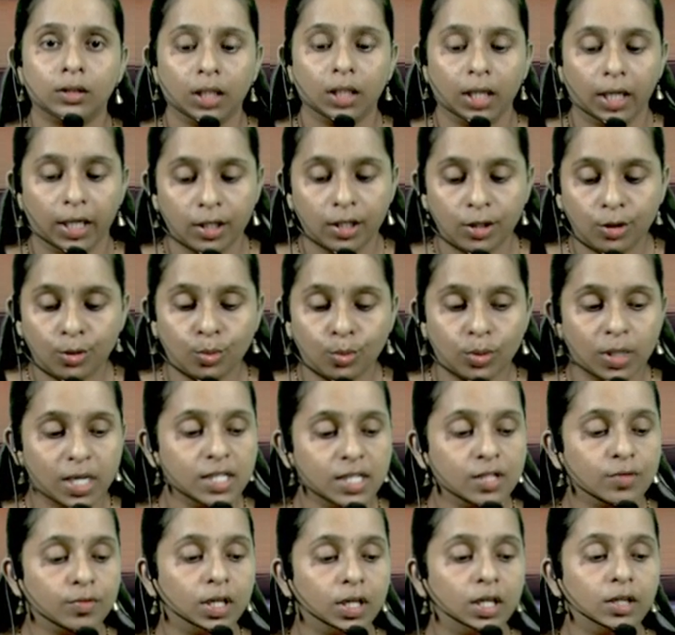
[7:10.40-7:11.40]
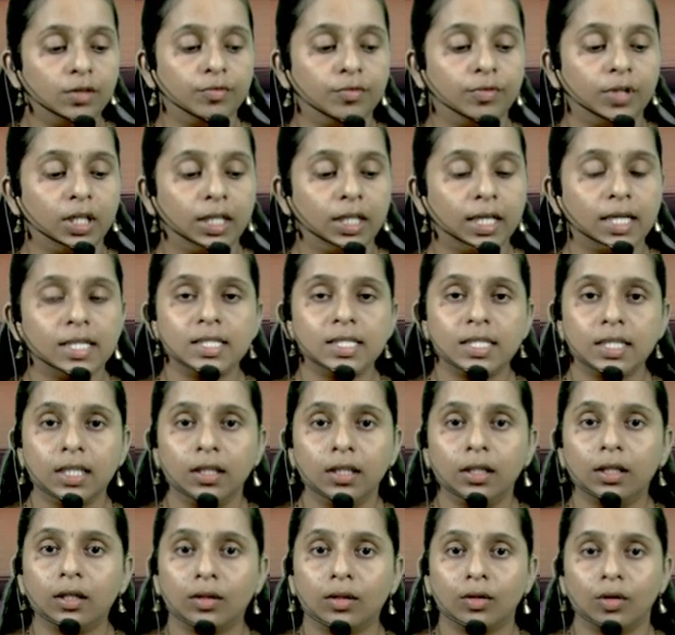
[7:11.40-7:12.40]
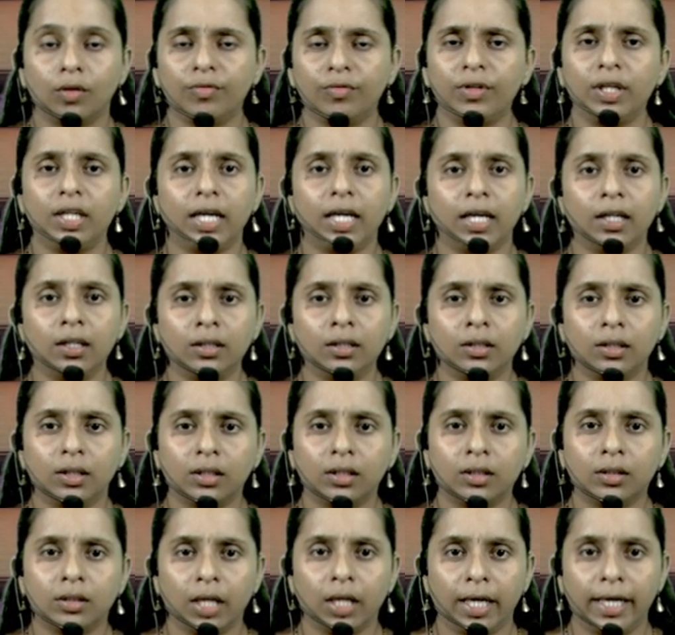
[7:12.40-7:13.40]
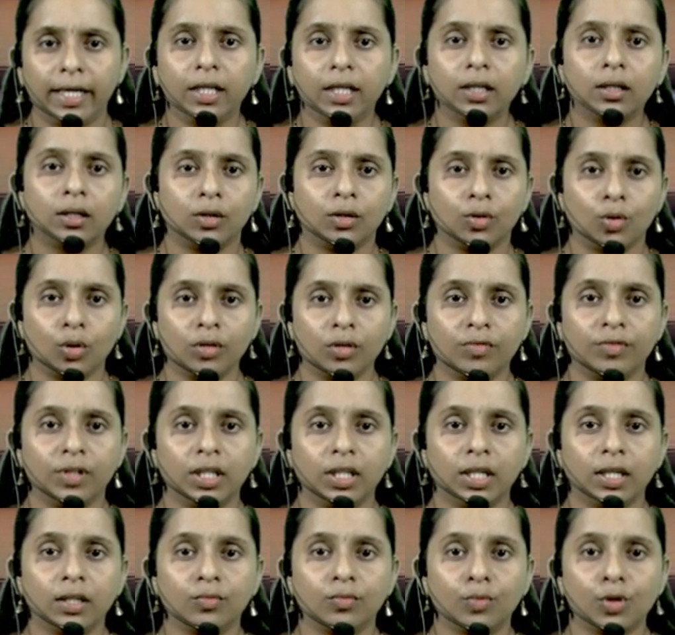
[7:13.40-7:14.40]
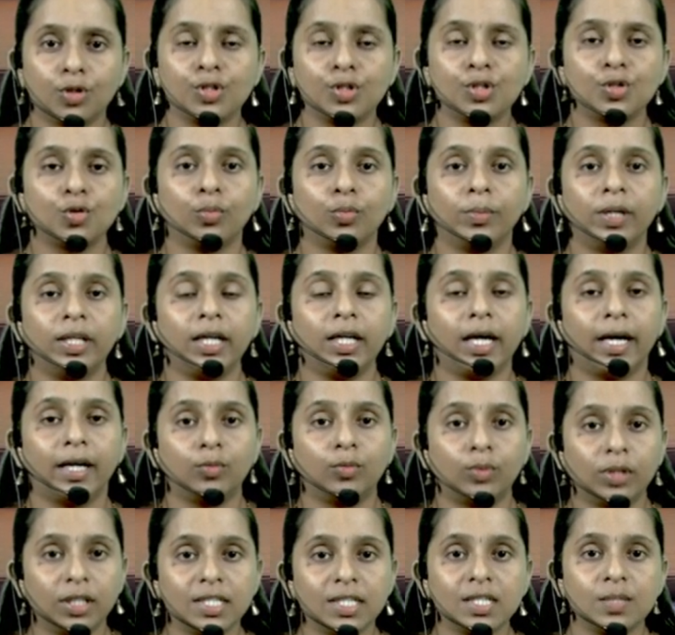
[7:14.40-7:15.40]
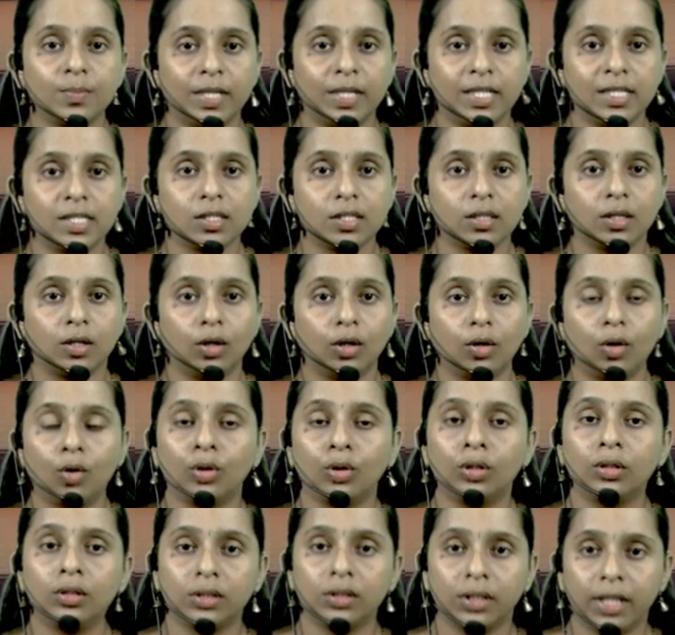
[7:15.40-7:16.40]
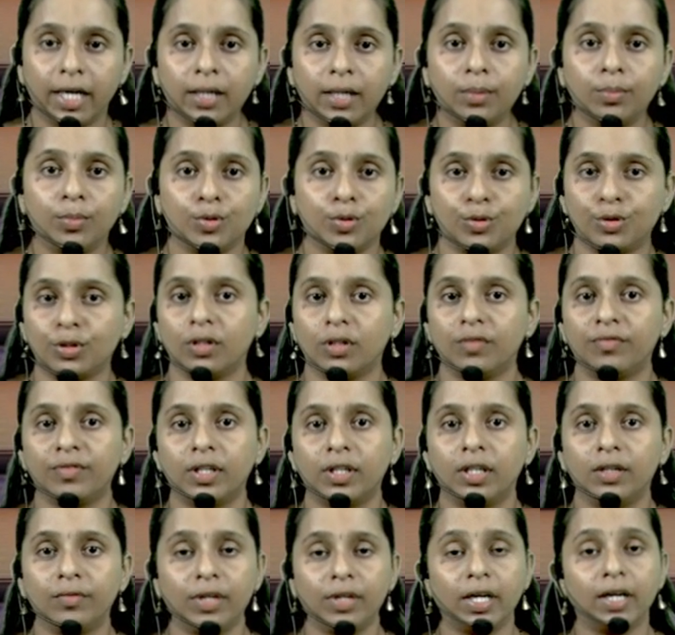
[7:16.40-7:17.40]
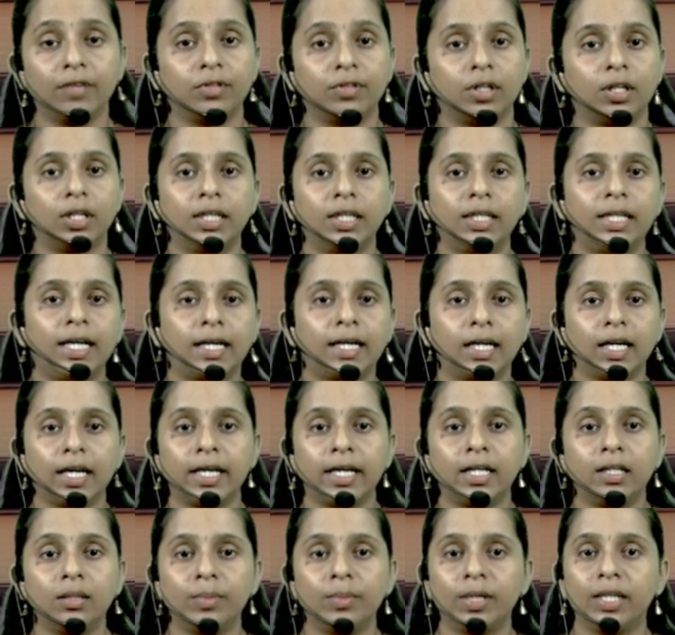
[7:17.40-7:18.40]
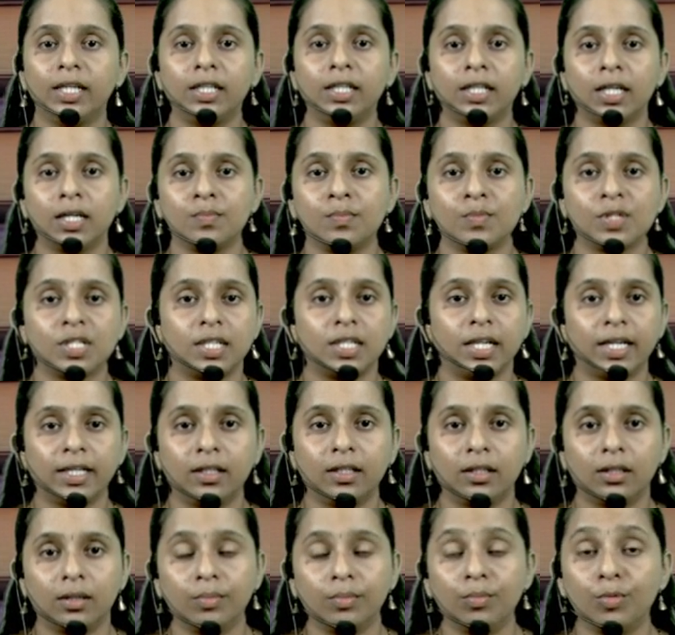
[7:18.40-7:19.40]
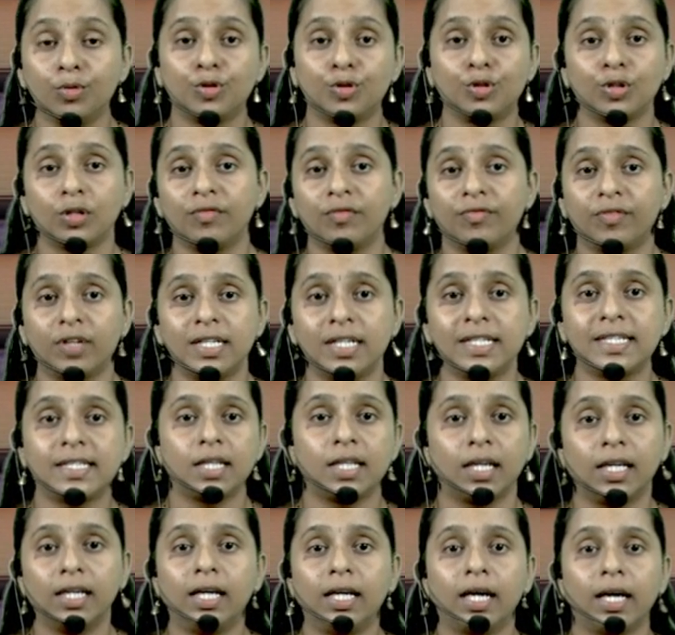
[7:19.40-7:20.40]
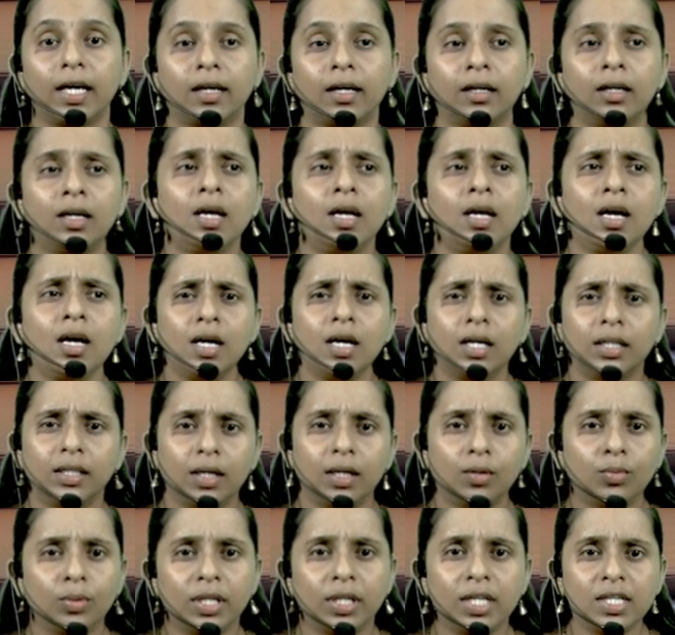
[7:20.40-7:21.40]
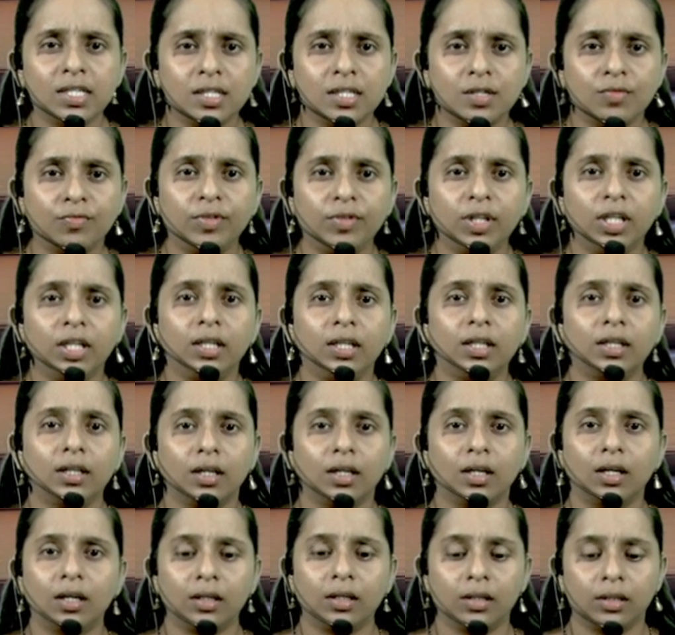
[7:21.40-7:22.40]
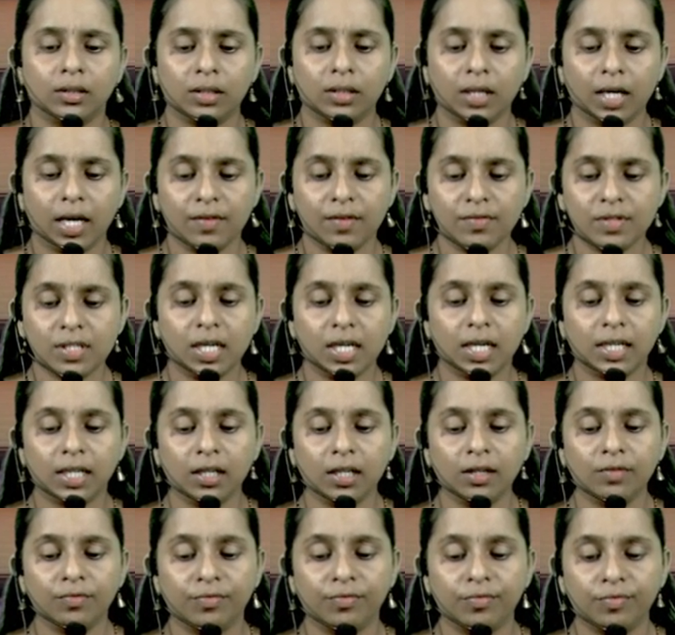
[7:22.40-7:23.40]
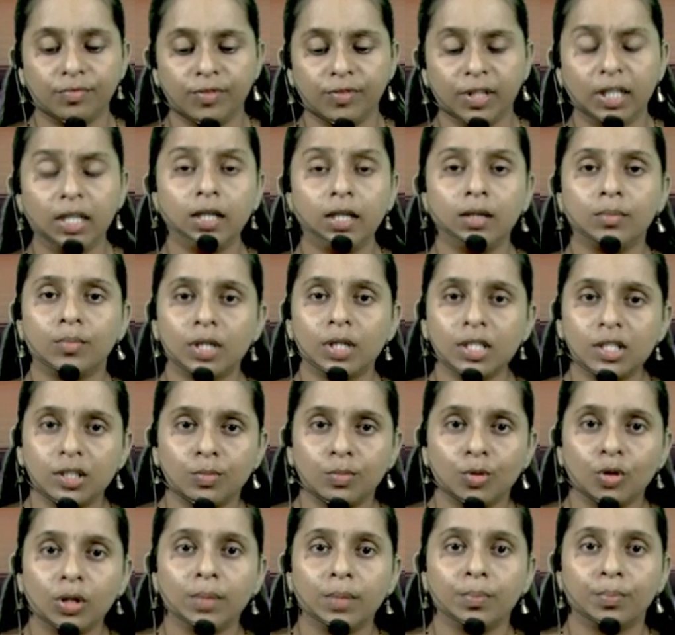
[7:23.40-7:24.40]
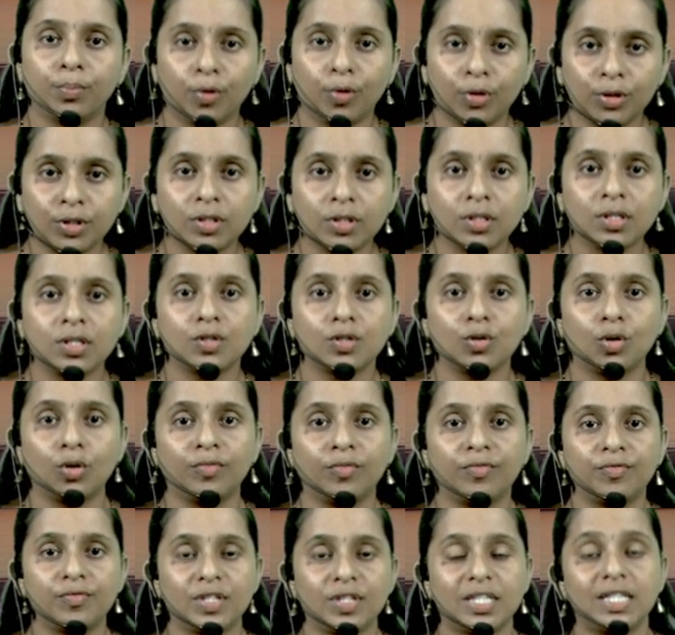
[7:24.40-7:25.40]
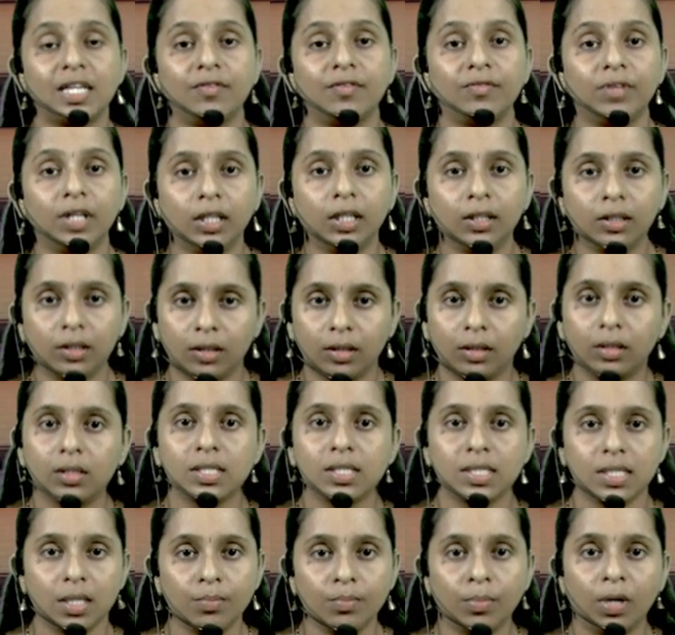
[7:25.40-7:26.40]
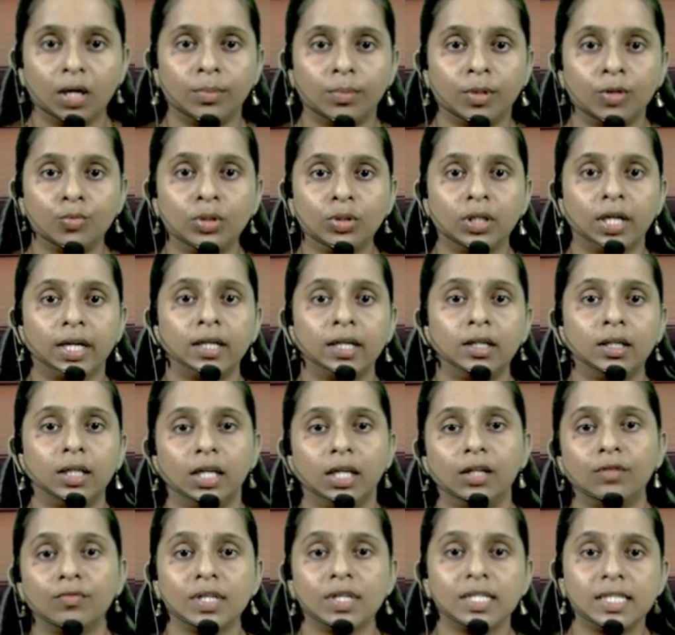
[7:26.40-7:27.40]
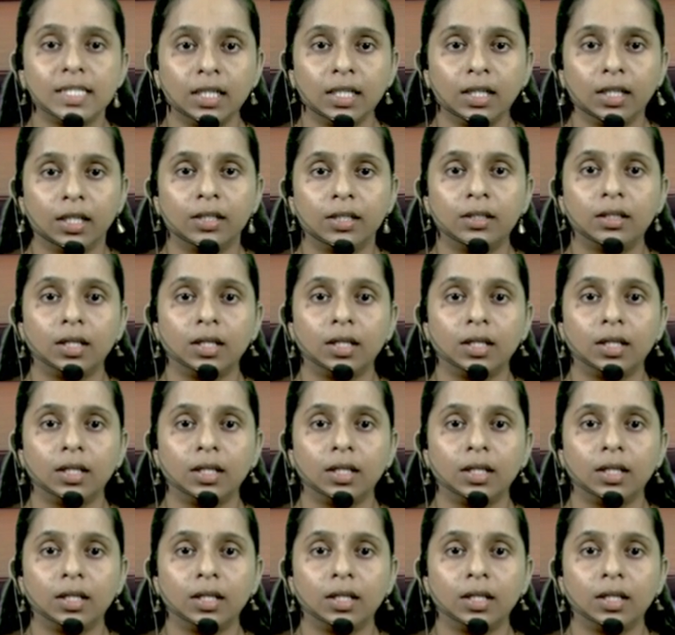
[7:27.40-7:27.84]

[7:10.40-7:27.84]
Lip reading: In today's world, we can watch so many advertisements on that mutual fund. We have heard that line many times, that mutual fund sahi hai. Nowadays, we have started feeling much more importance of saving some amount and investing it